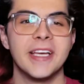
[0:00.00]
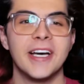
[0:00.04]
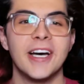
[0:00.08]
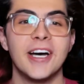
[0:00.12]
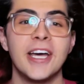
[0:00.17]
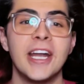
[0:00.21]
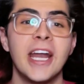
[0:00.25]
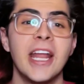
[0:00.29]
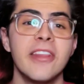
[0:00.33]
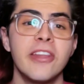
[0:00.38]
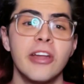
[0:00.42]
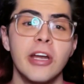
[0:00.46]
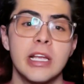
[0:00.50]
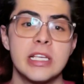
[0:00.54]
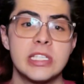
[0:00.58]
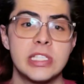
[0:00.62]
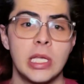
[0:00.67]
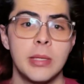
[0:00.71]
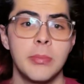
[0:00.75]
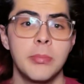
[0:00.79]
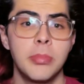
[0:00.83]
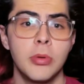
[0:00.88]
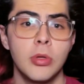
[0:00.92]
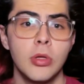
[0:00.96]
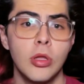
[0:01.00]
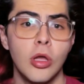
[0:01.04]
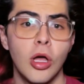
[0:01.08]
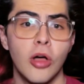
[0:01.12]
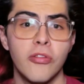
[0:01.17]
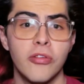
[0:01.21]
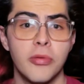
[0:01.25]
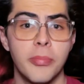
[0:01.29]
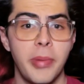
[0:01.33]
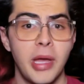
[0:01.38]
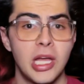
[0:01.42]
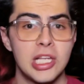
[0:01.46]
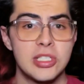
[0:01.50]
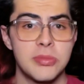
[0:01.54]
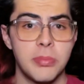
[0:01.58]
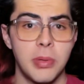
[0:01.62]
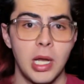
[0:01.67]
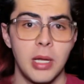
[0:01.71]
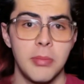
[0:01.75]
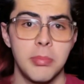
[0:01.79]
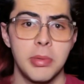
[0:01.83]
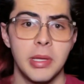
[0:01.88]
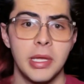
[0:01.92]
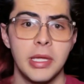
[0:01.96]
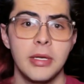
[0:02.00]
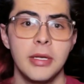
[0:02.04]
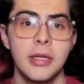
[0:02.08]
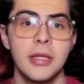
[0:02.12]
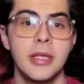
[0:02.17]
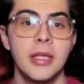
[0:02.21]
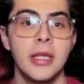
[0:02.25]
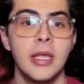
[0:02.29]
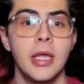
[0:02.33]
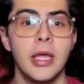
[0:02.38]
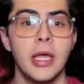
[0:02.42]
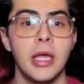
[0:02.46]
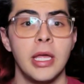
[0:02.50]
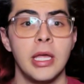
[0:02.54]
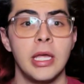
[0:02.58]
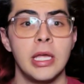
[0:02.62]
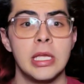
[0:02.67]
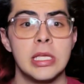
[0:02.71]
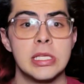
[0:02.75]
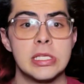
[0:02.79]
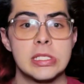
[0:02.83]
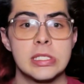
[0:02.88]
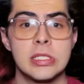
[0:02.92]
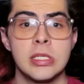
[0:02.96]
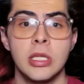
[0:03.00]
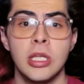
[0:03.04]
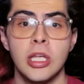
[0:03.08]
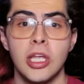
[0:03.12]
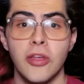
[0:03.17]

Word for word: Another example of a batch pipeline is,